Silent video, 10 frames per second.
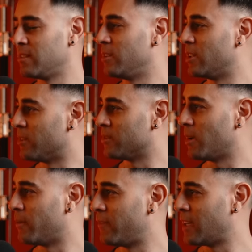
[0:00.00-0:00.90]
you know,
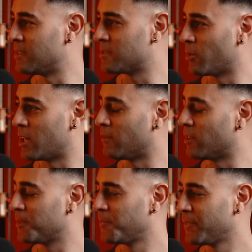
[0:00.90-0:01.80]
a fence,
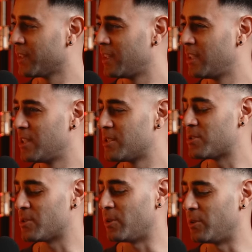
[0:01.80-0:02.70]
whatever.
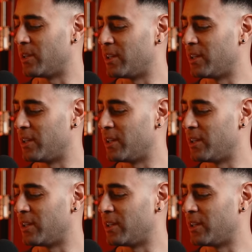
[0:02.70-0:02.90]
So